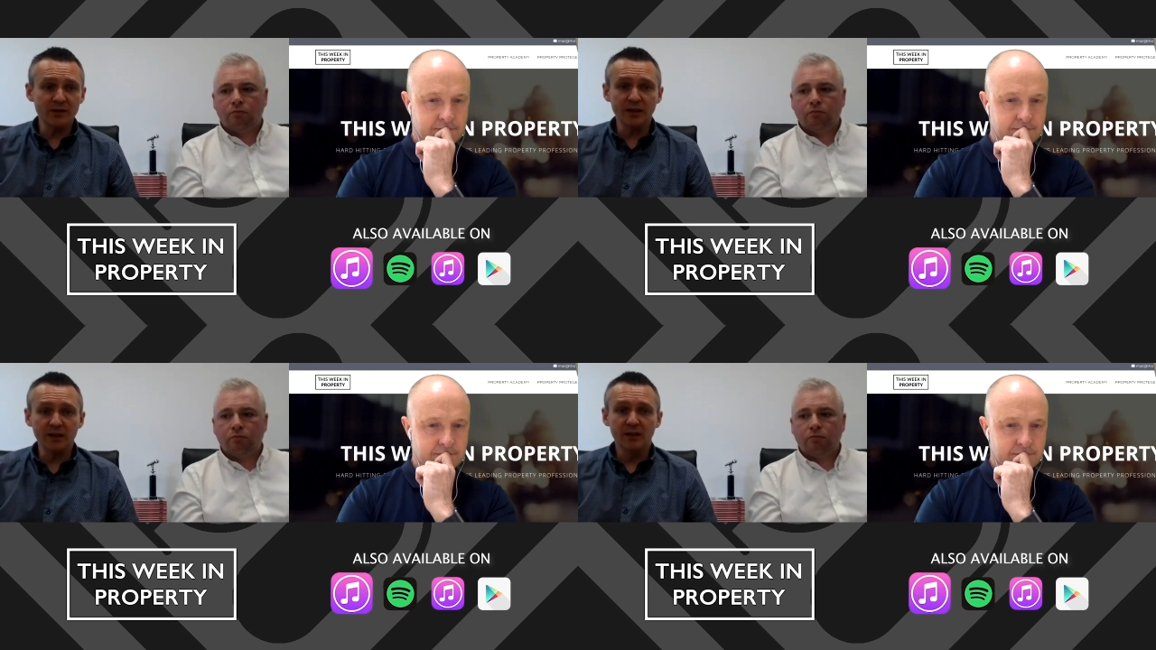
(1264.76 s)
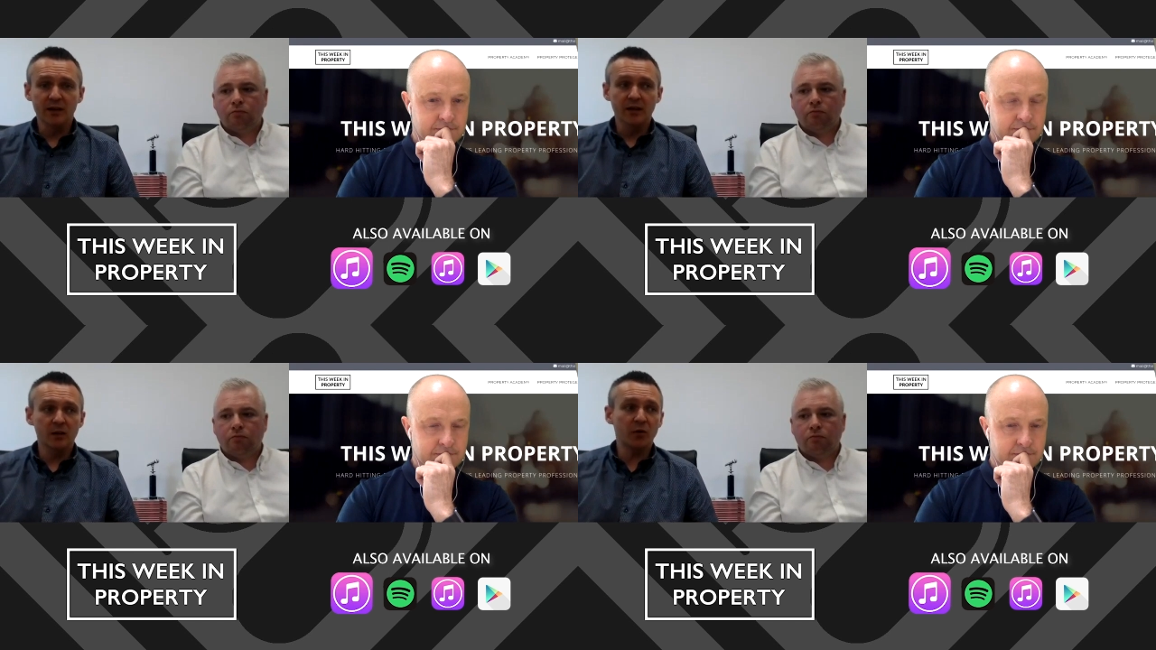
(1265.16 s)
Speaker 1: in,
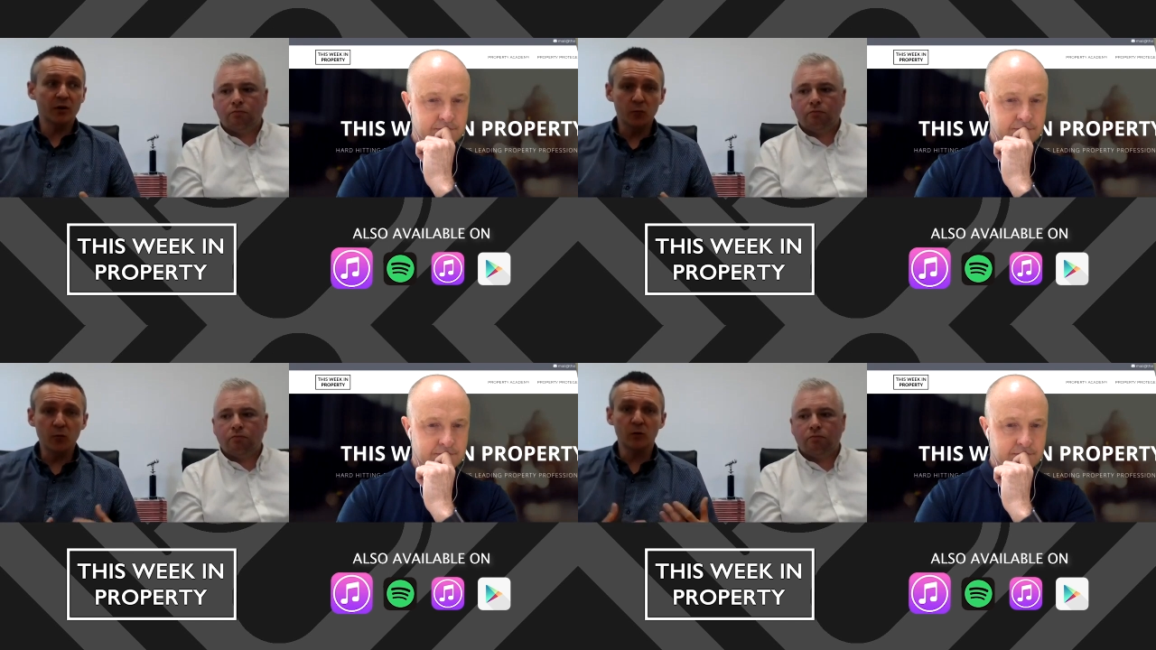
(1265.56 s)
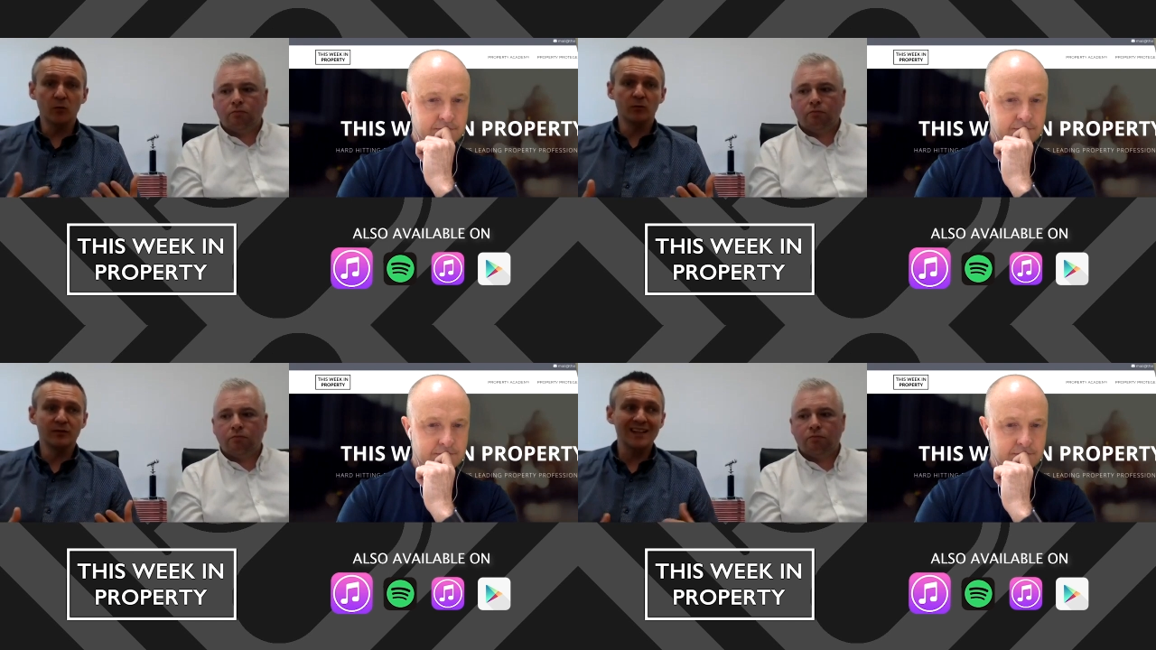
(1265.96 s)
the body will
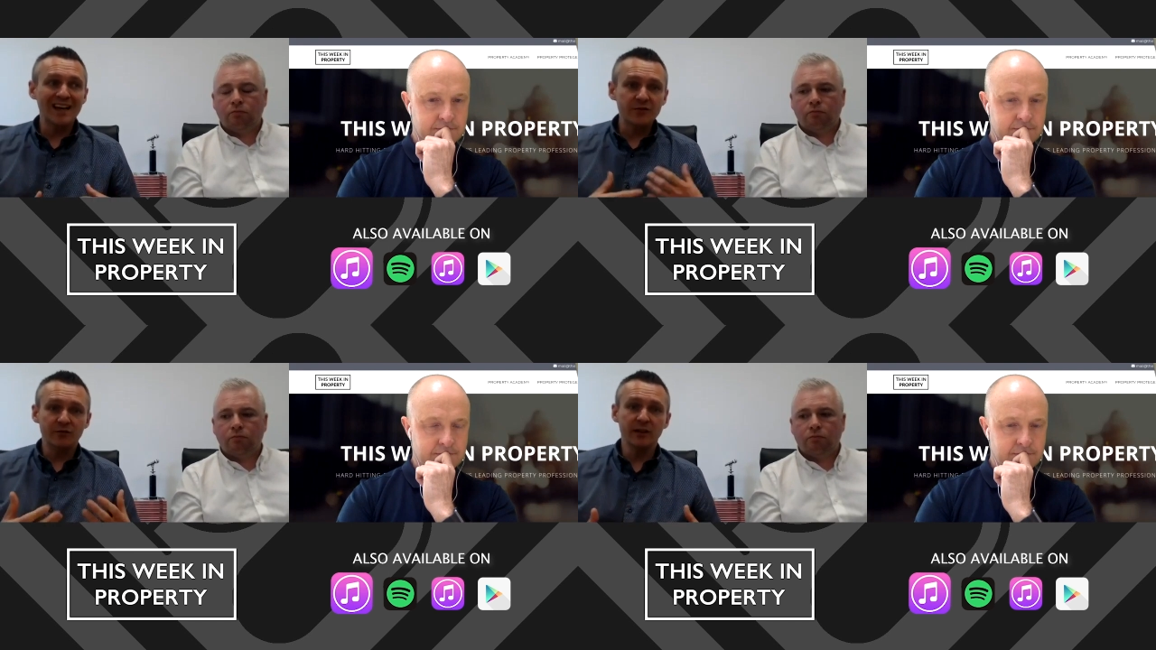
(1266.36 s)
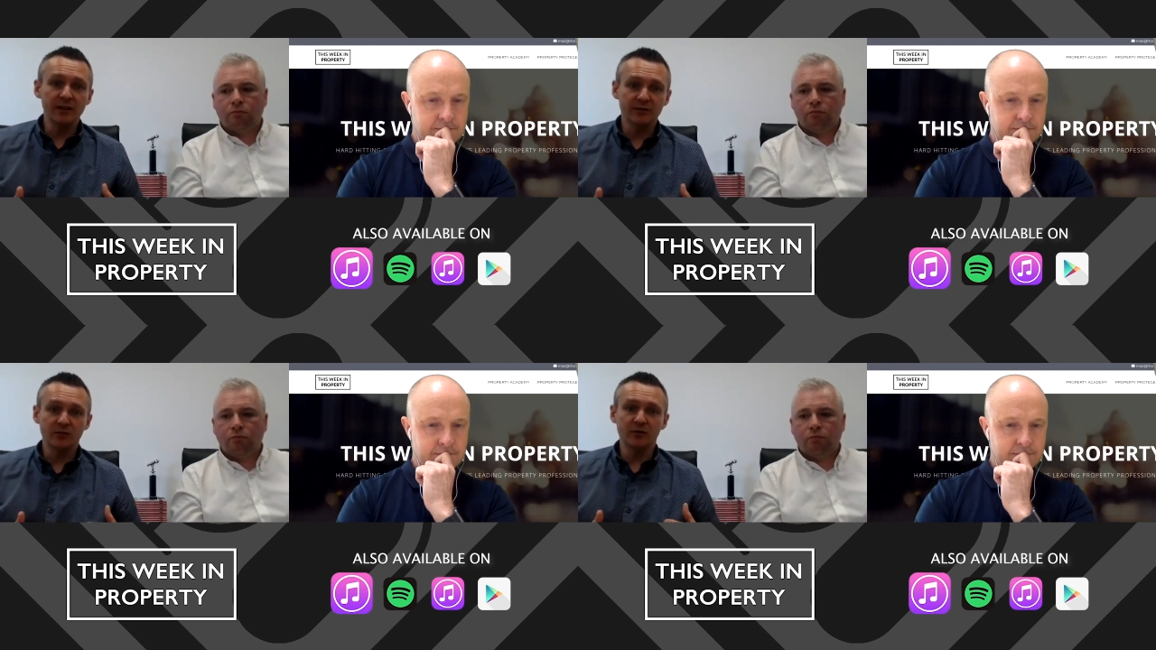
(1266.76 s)
naturally
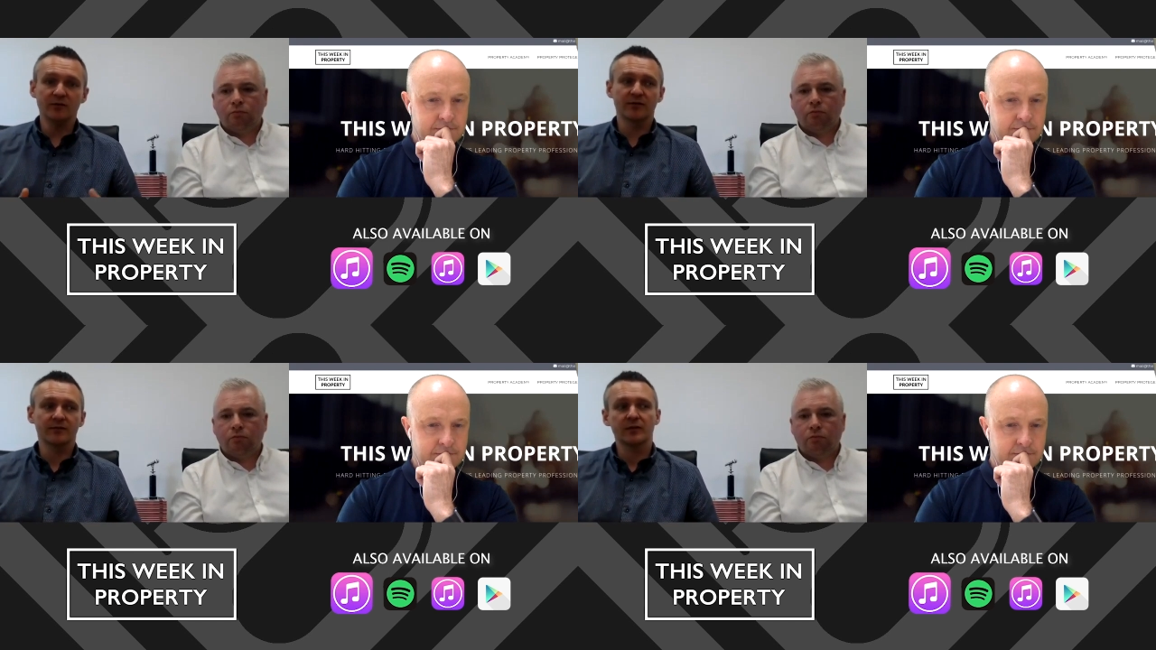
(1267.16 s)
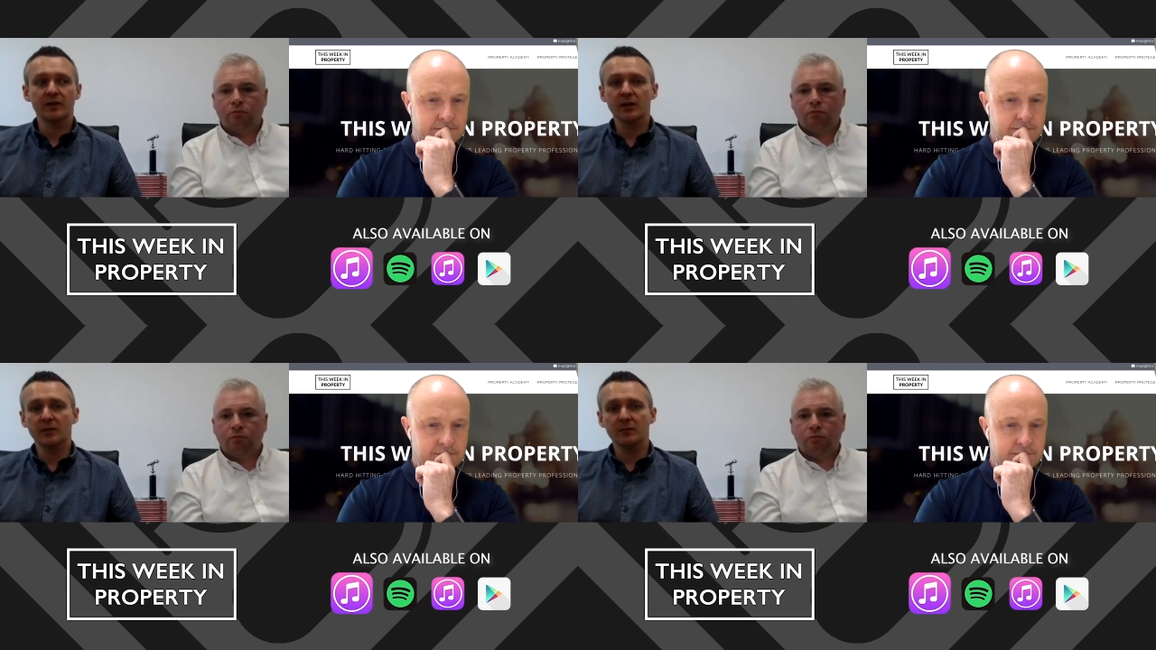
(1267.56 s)
sort of
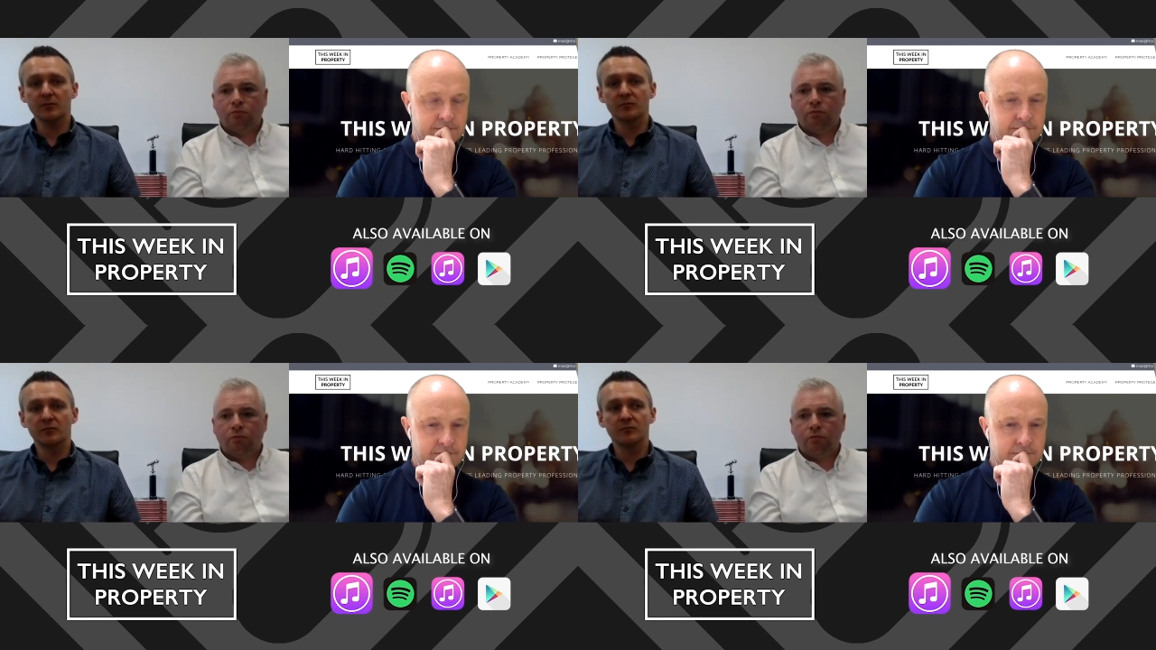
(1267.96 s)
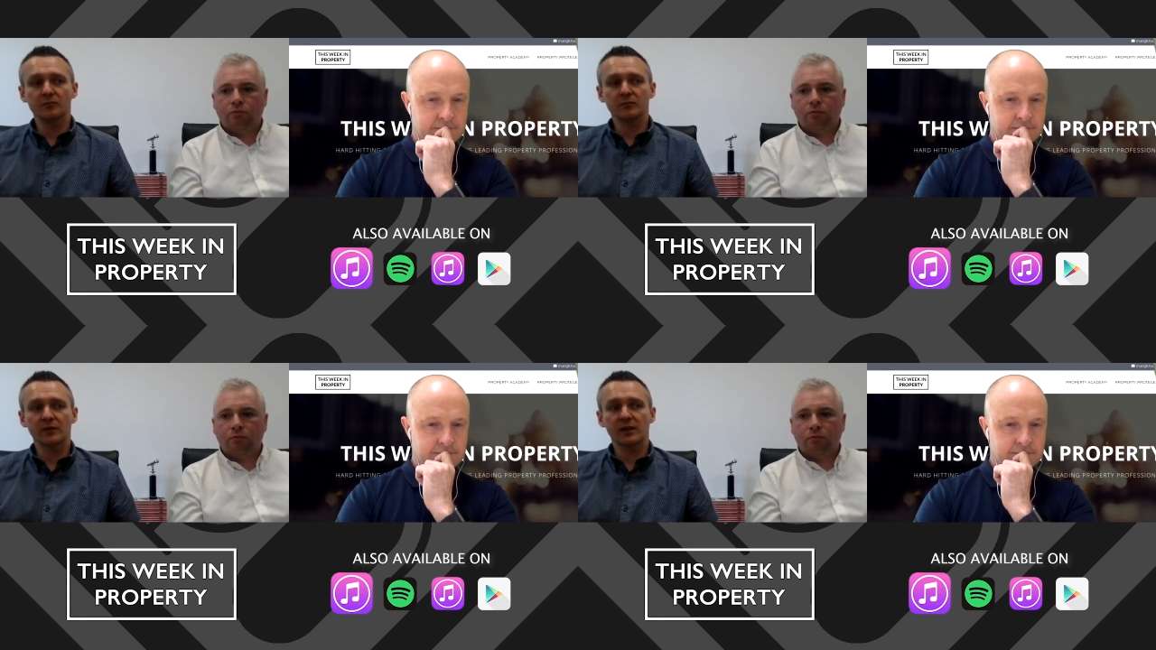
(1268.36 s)
um,
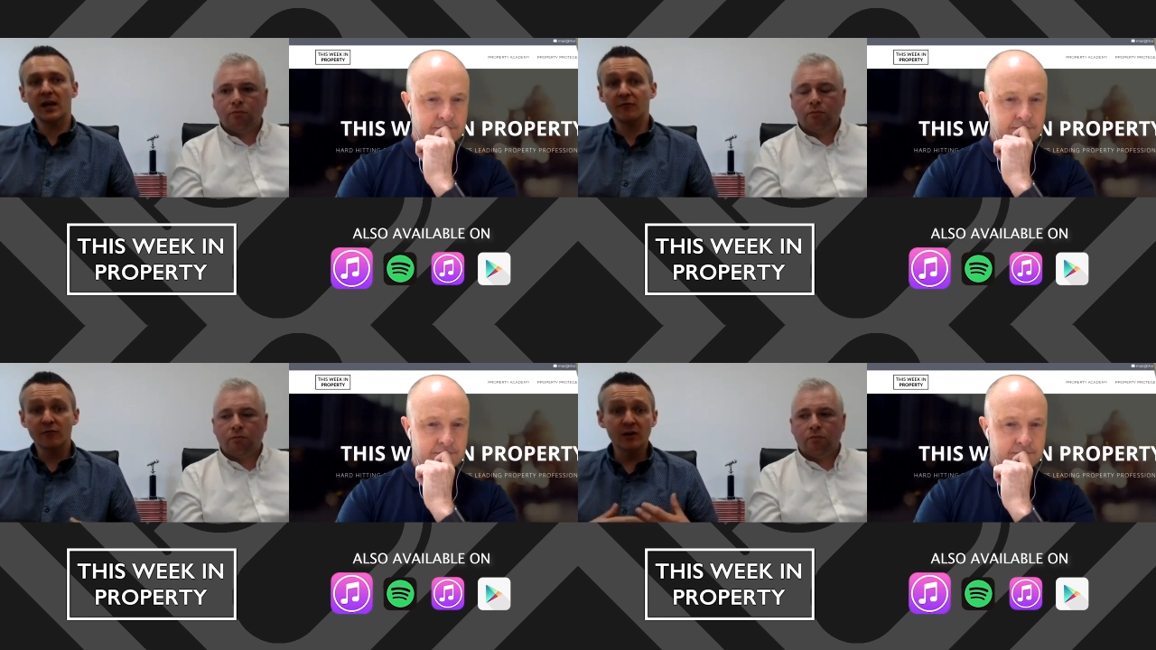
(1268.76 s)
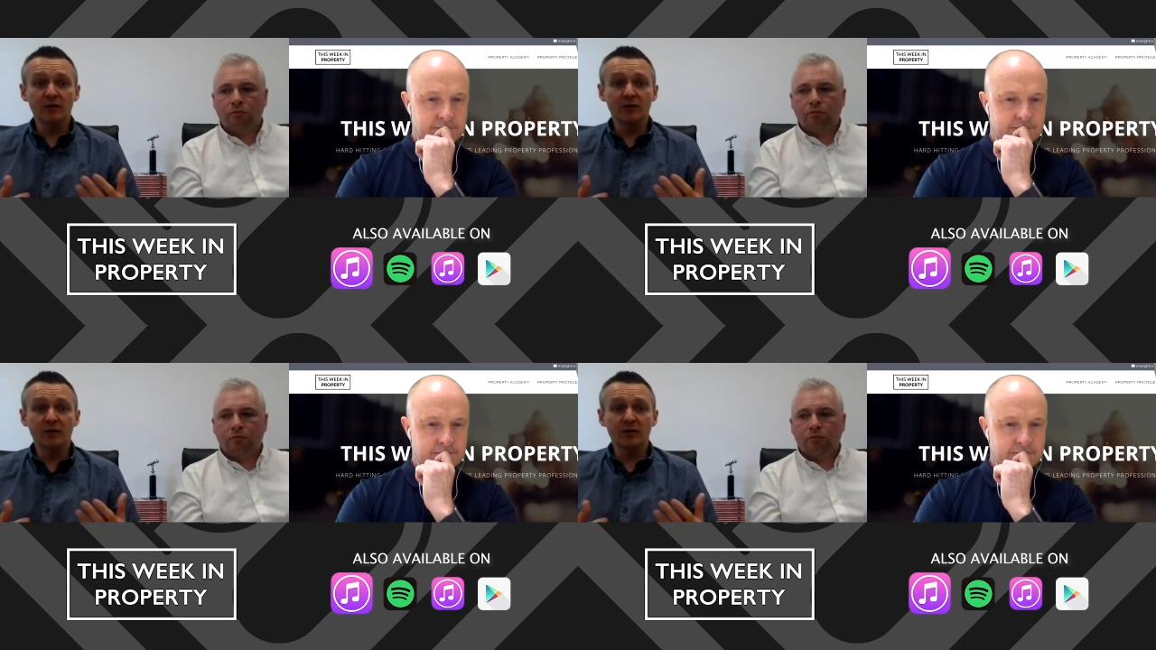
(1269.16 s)
get rid